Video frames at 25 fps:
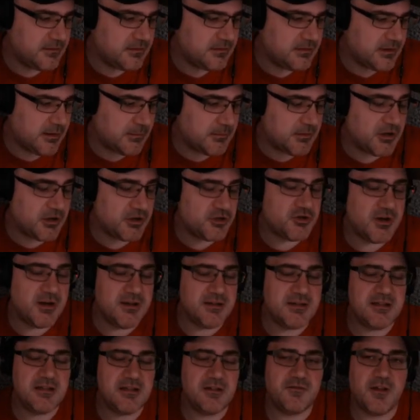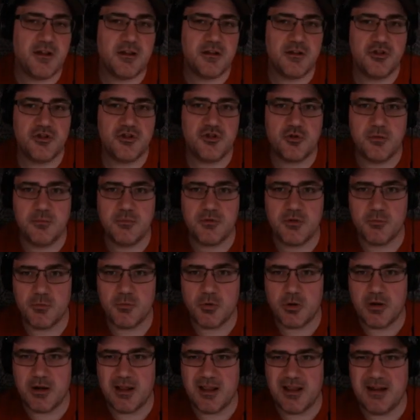gonna try and see if I can stream
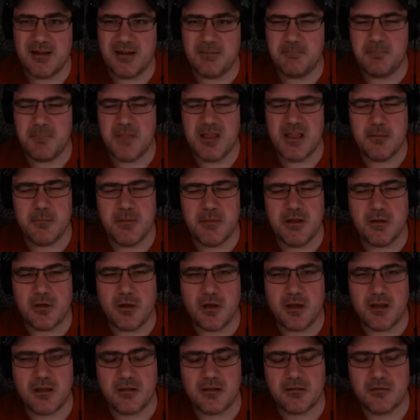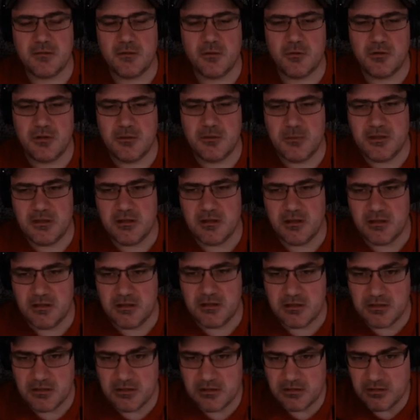tomorrow night. Maybe not, only
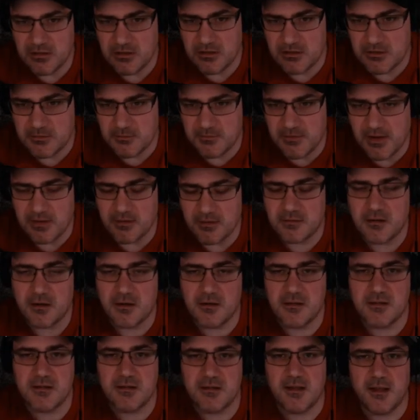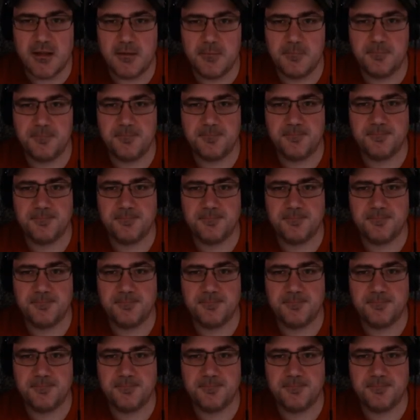because it's Valentine's Day.